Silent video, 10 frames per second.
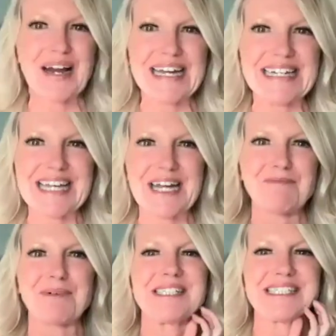great. I
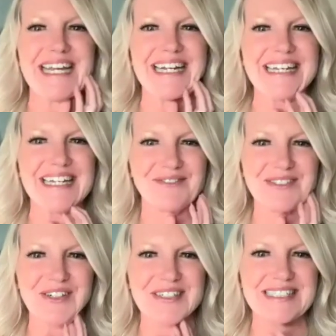appreciate yeah. it. And I'm
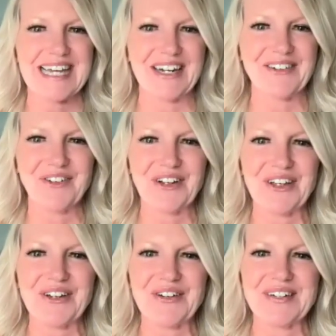so excited for
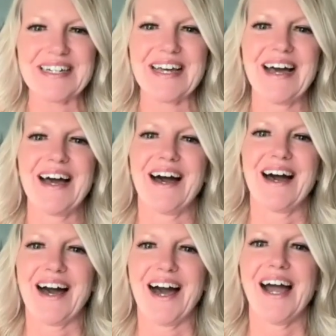you. And
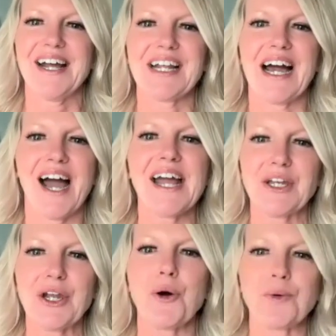I I
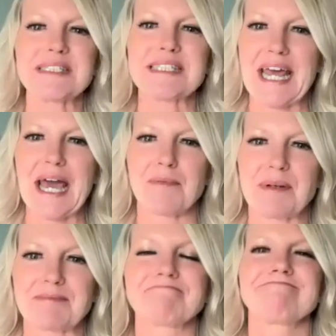know what's gonna
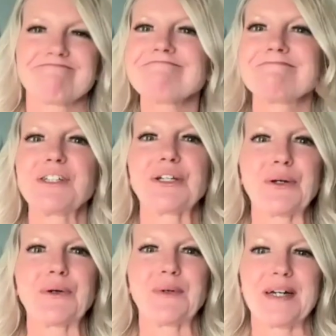happen to
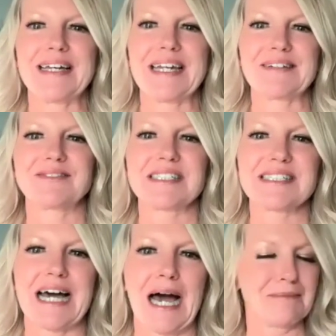you. And I
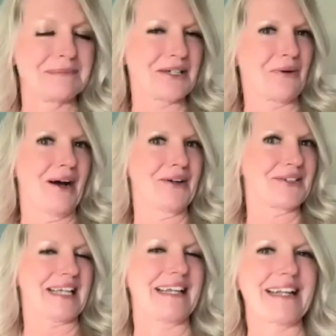just, I'm so
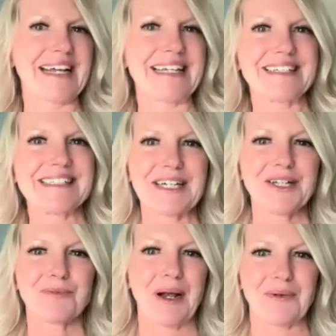honored that I get to
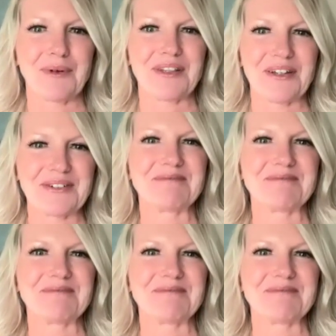celebrate it with you.